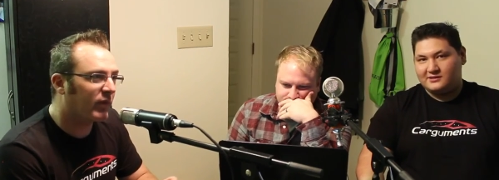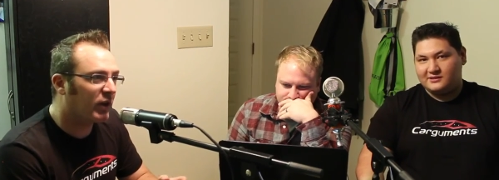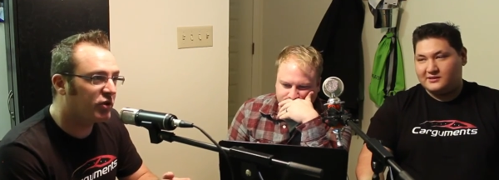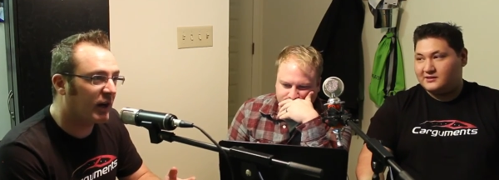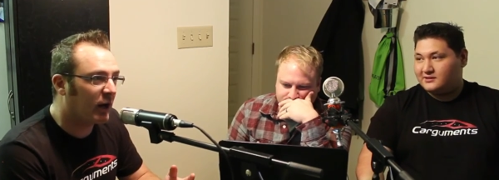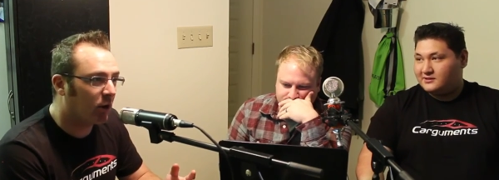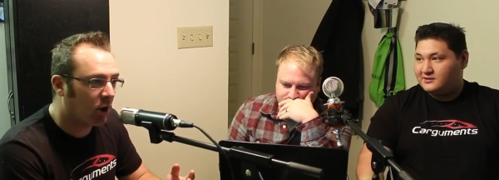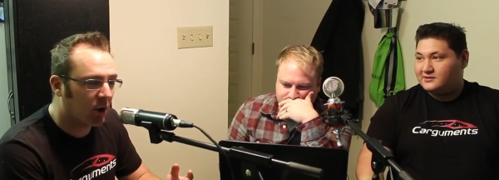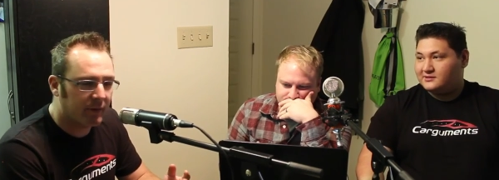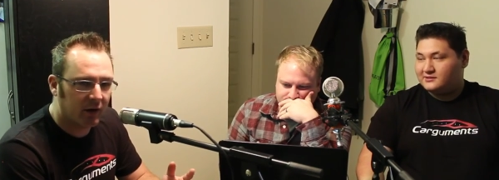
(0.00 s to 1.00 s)
Speaker 1: check out
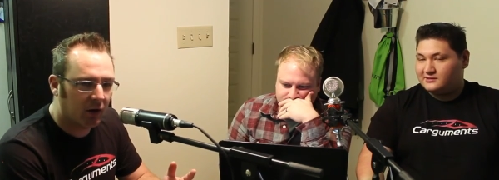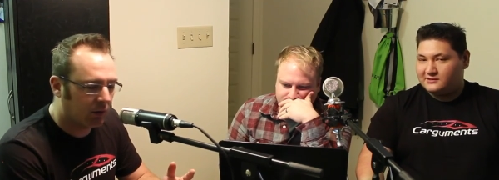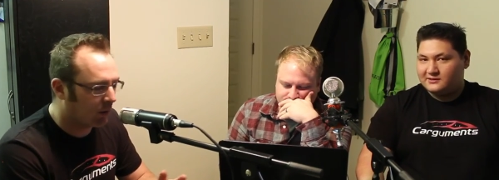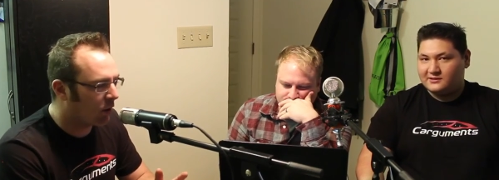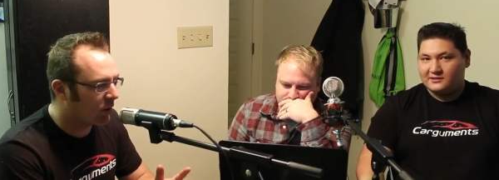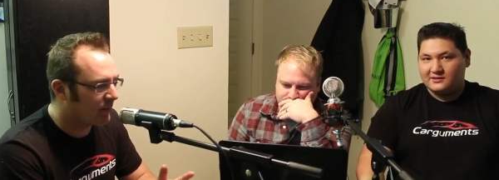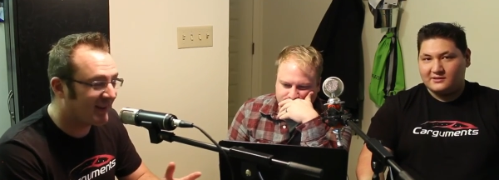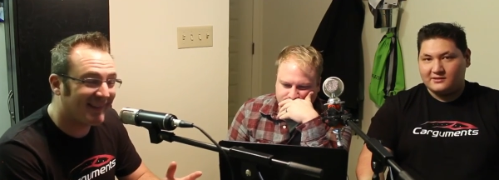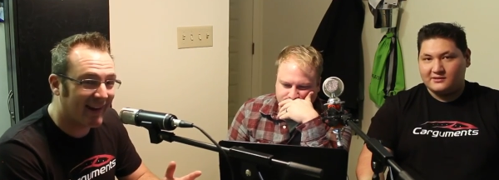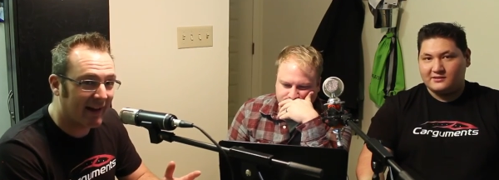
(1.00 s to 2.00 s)
Carb-
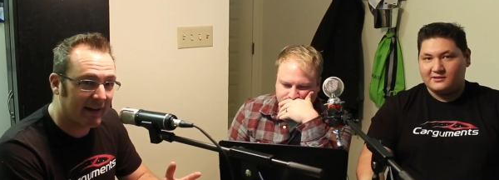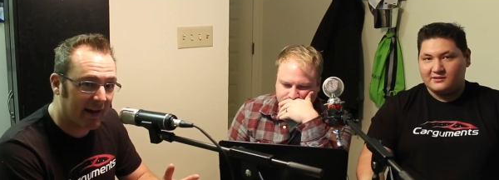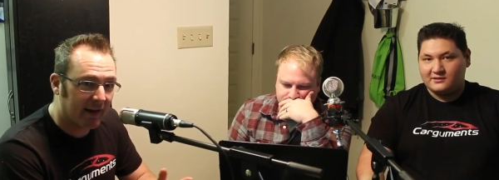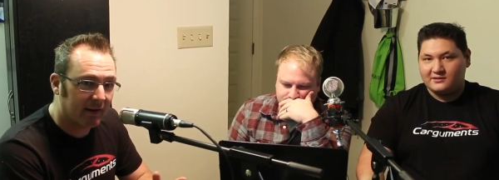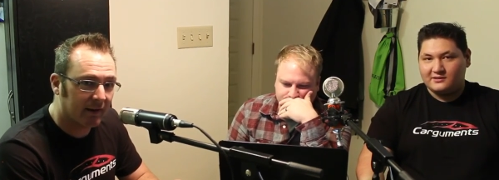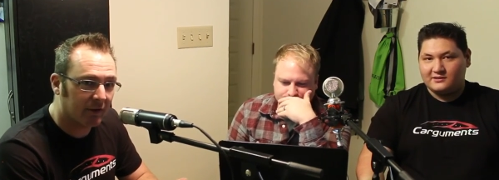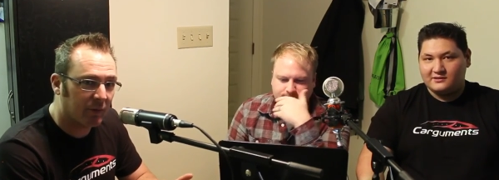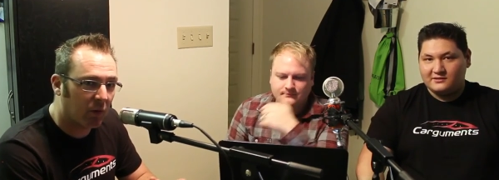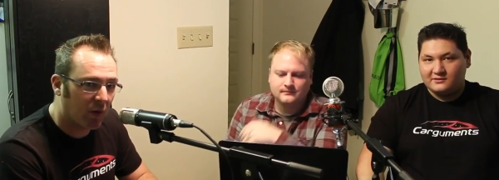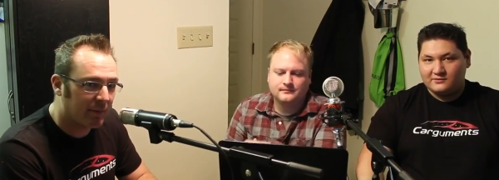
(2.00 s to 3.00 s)
carguments.net. That's
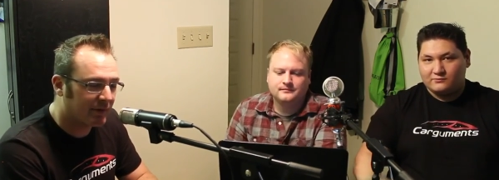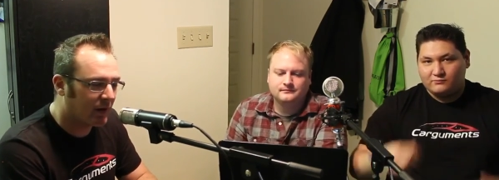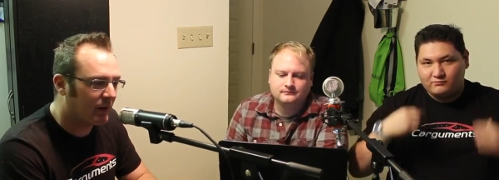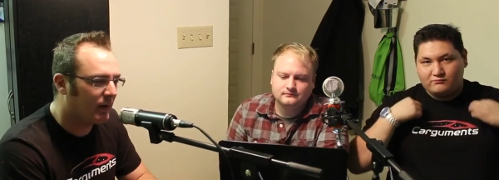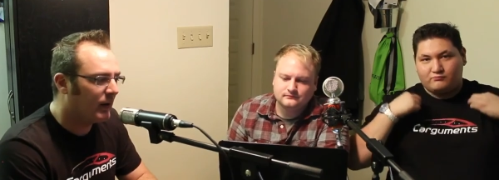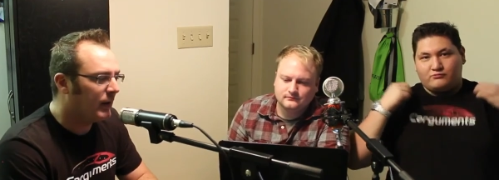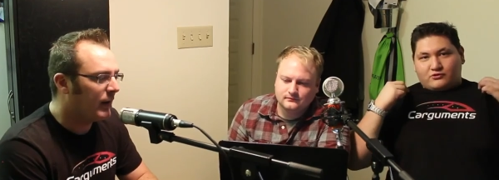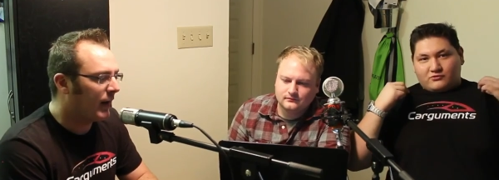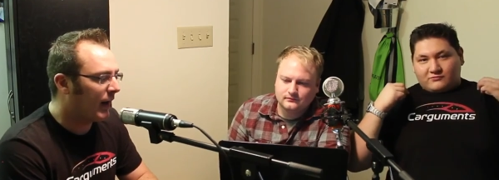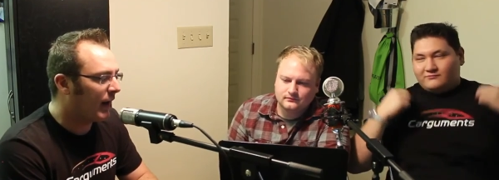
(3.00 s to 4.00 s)
my website.
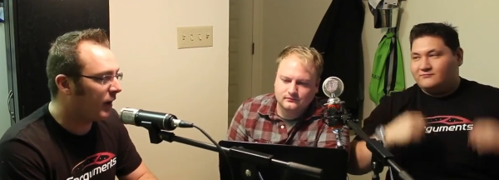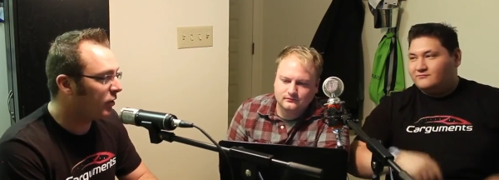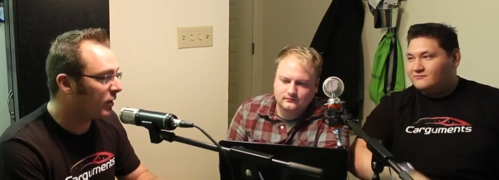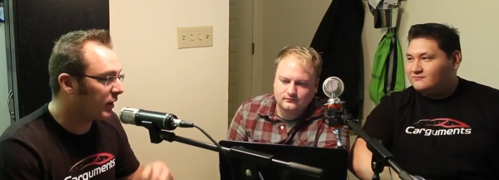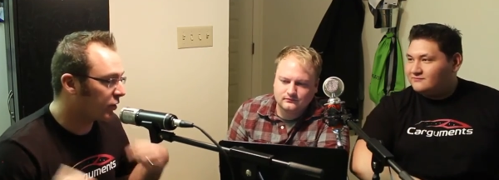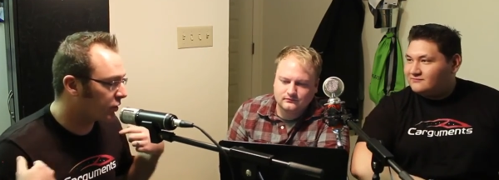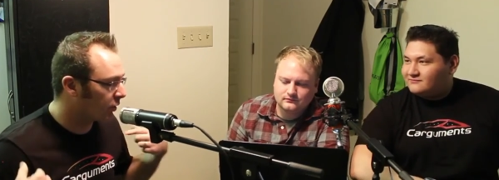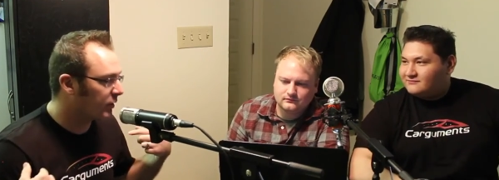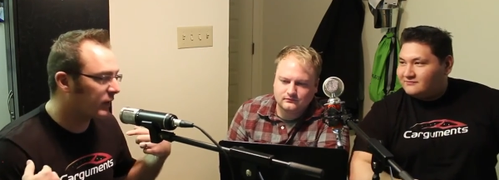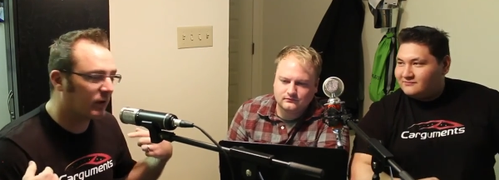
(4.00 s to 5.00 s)
And you can get
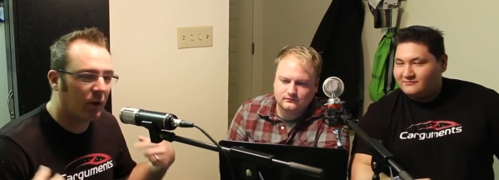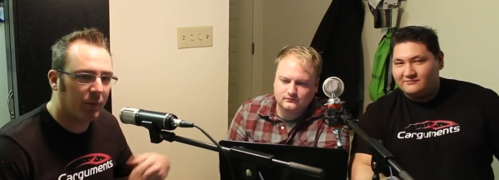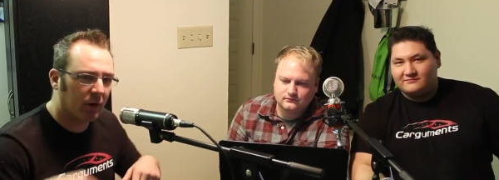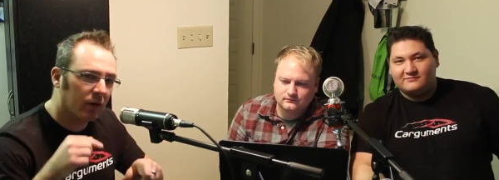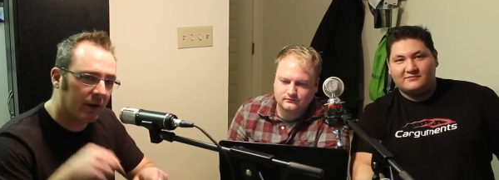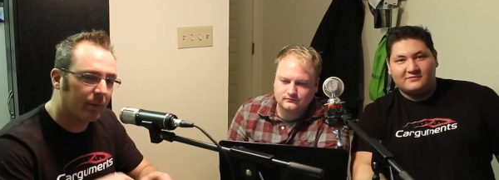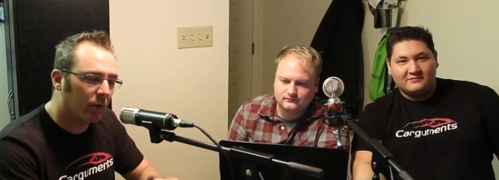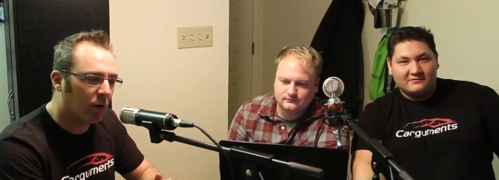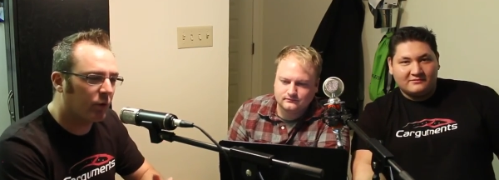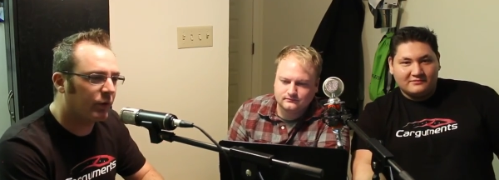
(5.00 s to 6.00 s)
shirts. I'll put a link
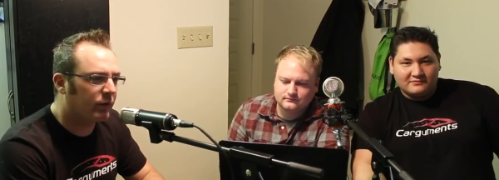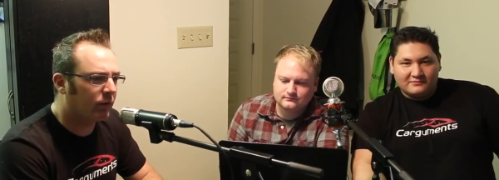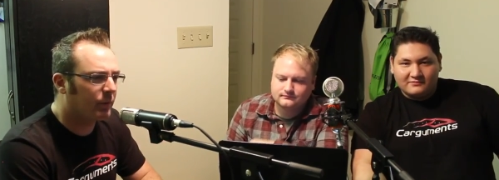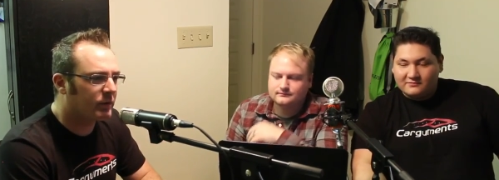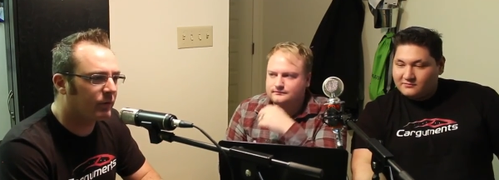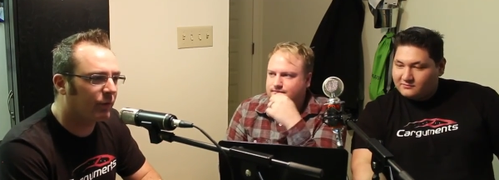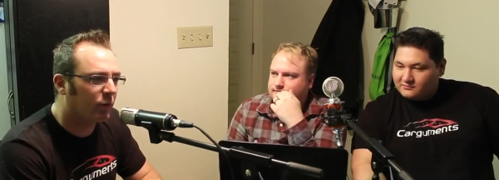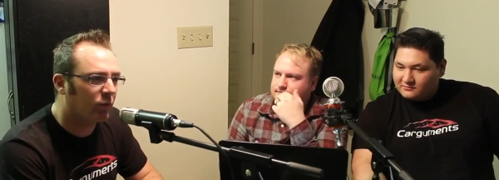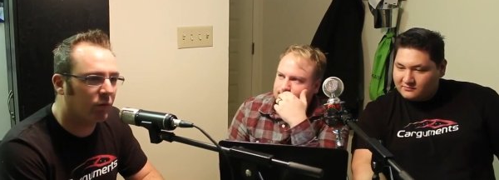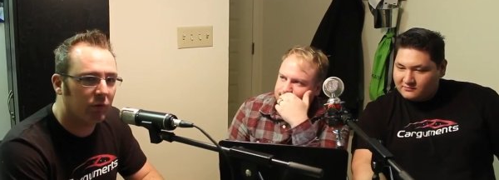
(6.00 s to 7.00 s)
below in the description
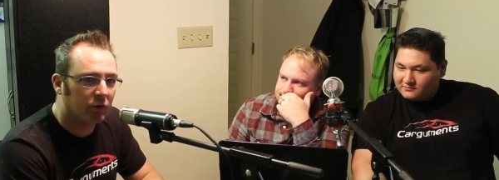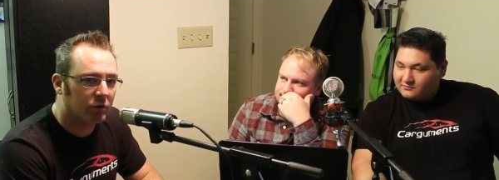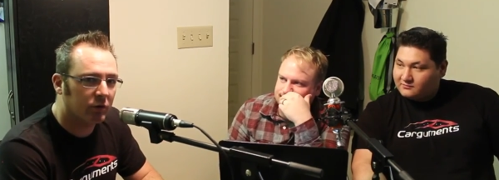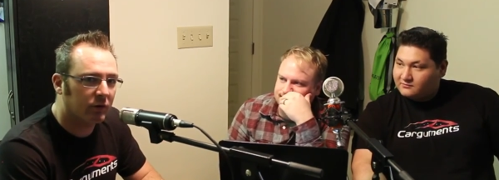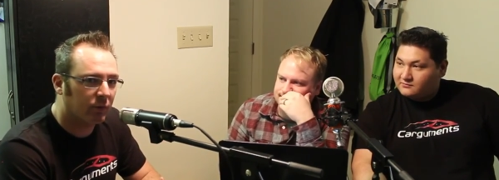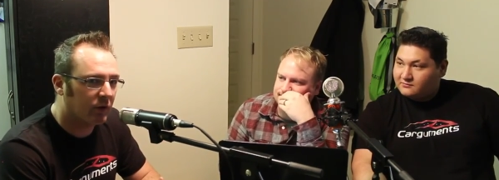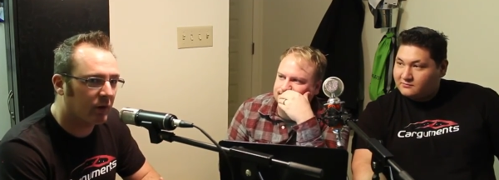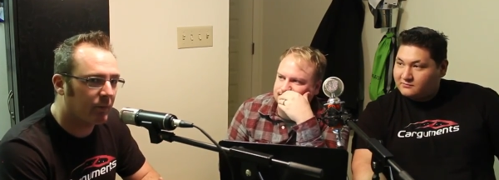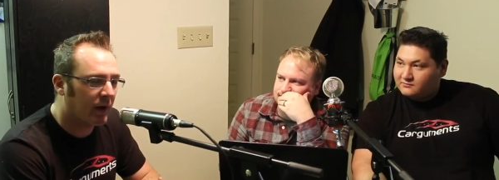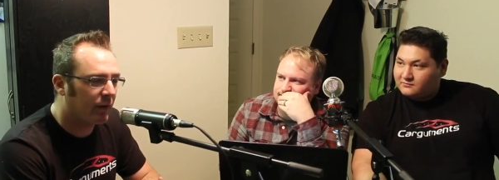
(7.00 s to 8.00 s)
for the shirts where you
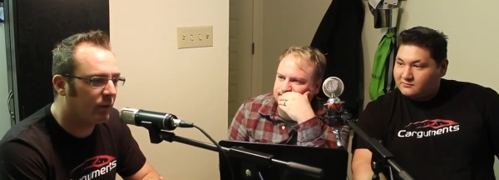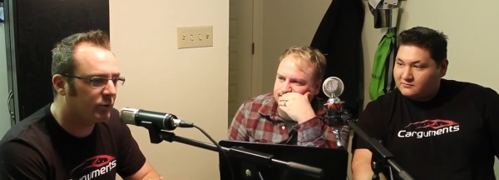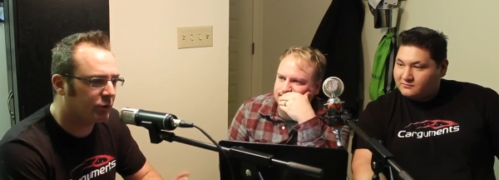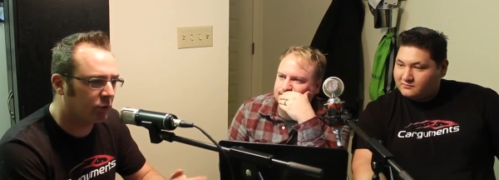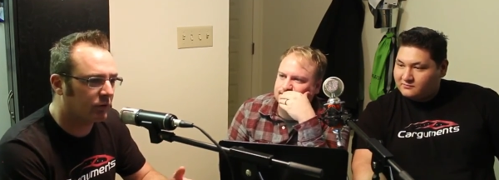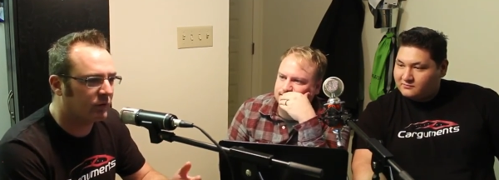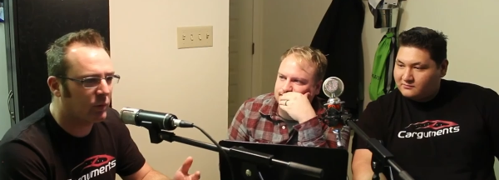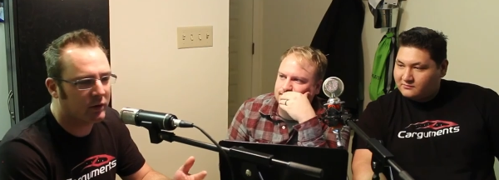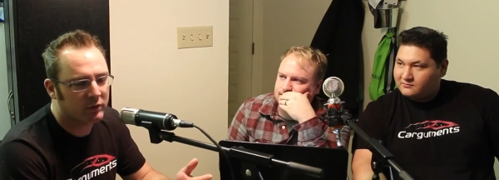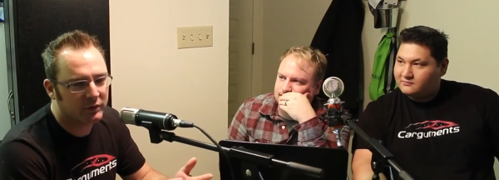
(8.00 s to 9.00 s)
can buy those shirts,
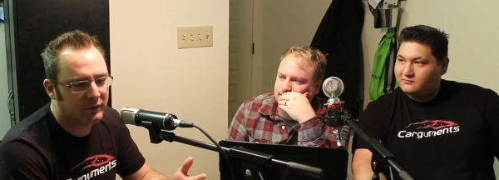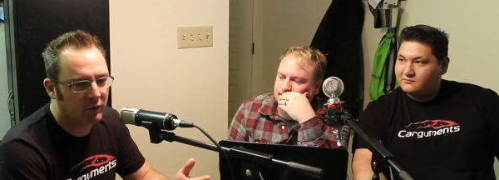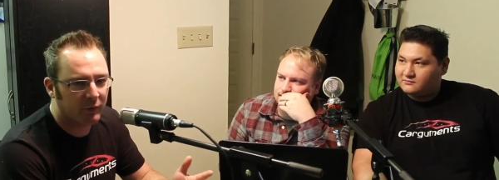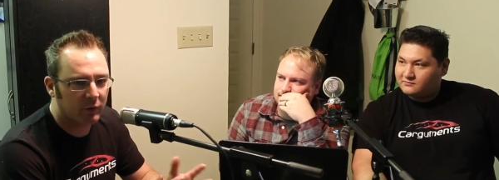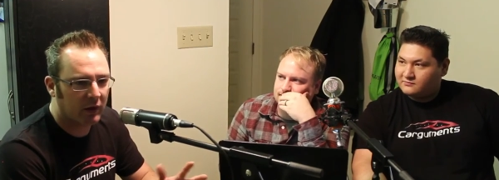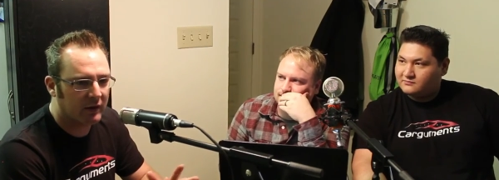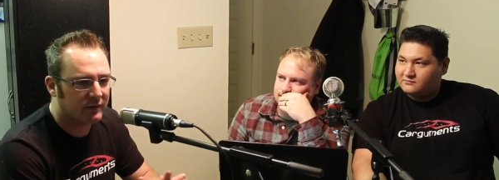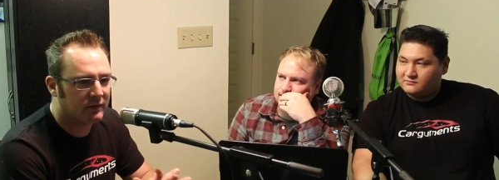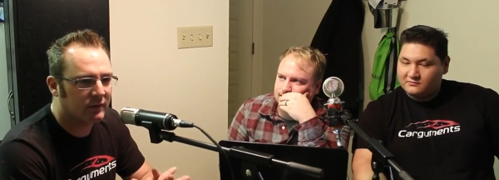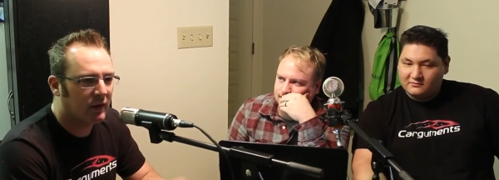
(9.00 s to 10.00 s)
sweaters, cell phone
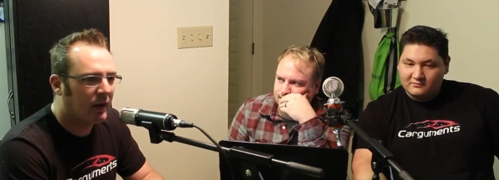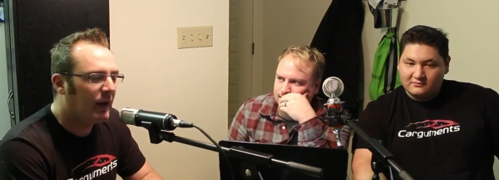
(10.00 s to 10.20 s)
cases.